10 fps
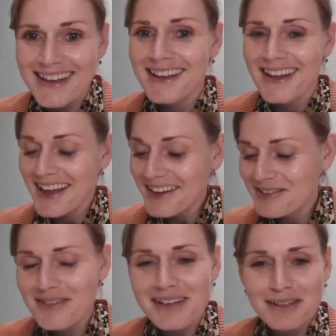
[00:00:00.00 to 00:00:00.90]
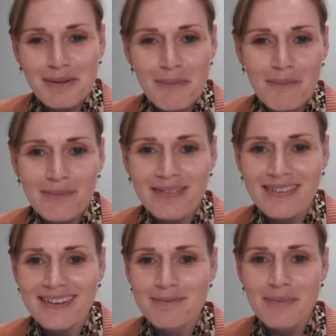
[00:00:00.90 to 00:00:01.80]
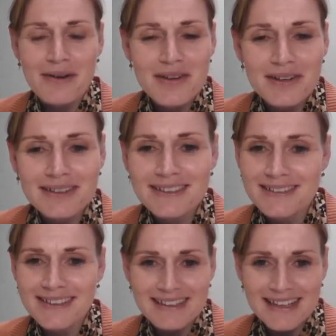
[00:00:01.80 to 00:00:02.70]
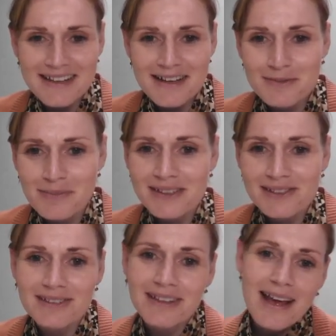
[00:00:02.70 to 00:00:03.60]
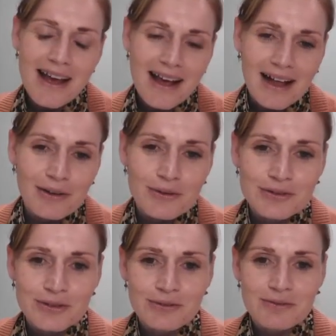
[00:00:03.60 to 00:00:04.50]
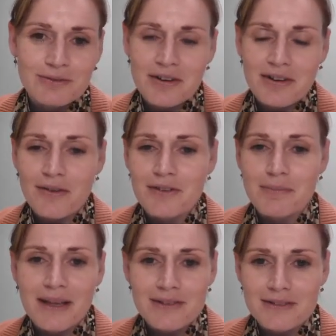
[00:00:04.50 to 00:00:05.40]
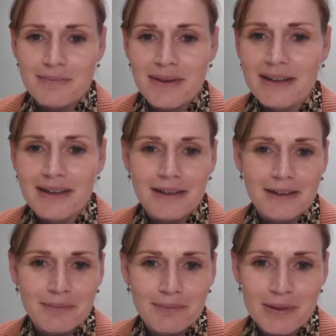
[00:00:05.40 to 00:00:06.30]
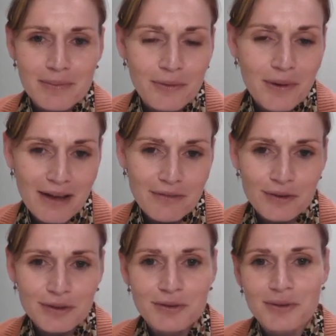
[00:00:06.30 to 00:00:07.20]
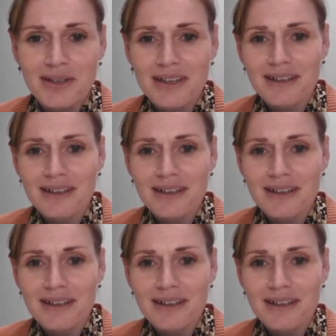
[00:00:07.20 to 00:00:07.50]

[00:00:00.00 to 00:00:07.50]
And actually, the barriers that Leonard mentioned are also very often mentioned by people we have talked to